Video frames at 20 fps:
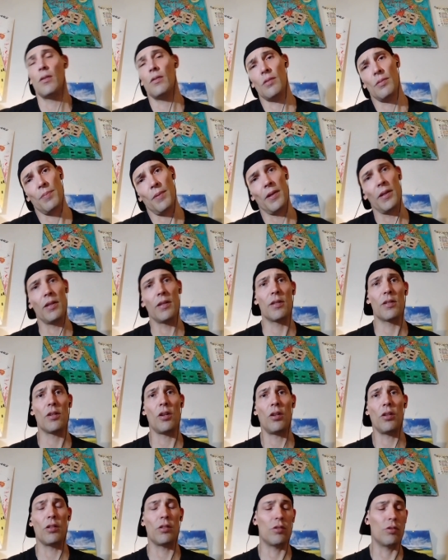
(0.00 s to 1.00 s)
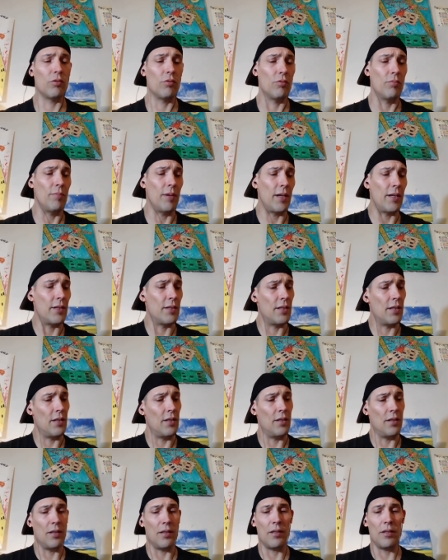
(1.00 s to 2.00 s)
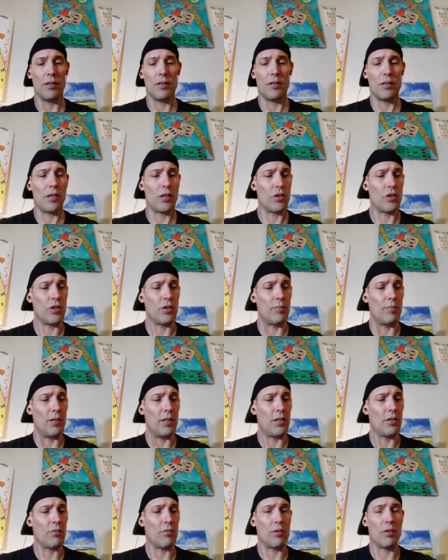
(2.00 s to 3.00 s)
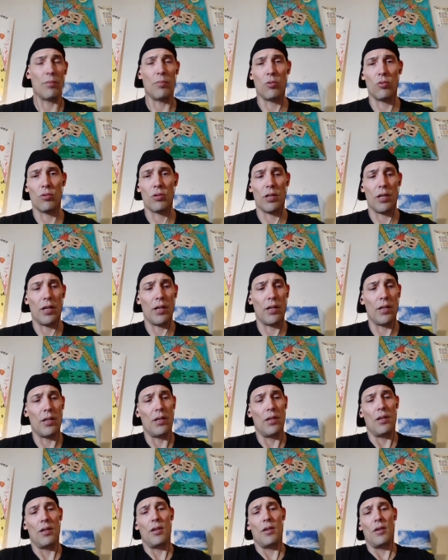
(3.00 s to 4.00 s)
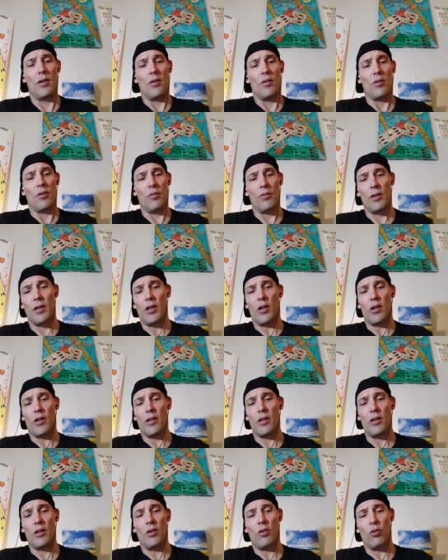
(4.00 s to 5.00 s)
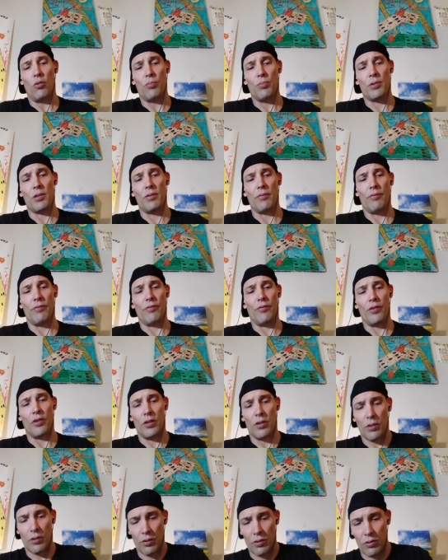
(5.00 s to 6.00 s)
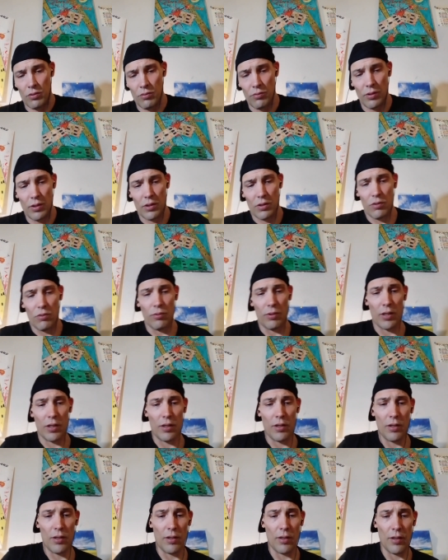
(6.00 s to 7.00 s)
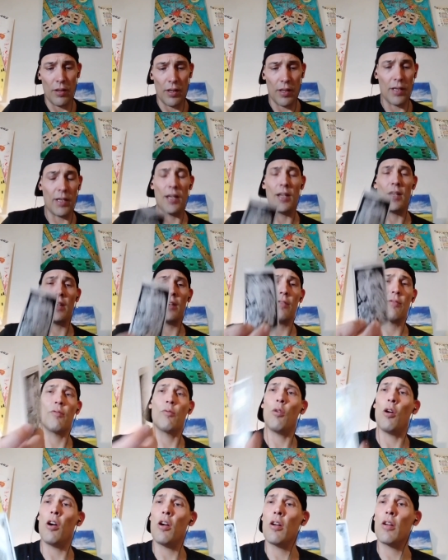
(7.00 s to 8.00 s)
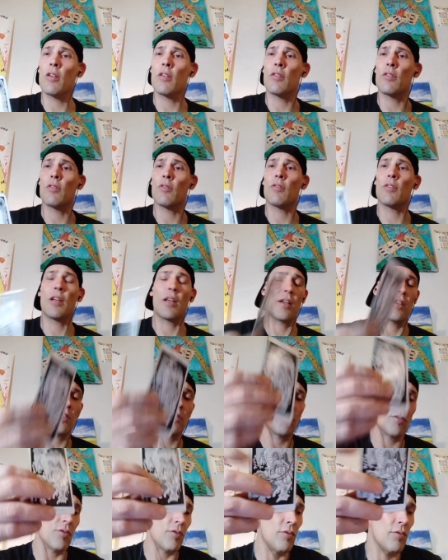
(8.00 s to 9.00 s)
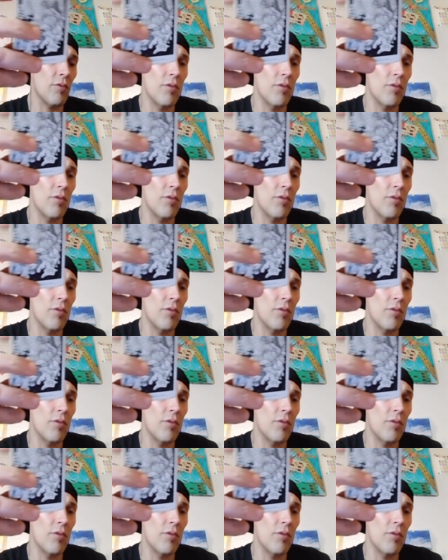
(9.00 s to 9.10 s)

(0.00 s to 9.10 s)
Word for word: spending solitude, meditating, touching base with the Most High. Regarding the hopes and fears, so that's quick. King of Wands. Okay, so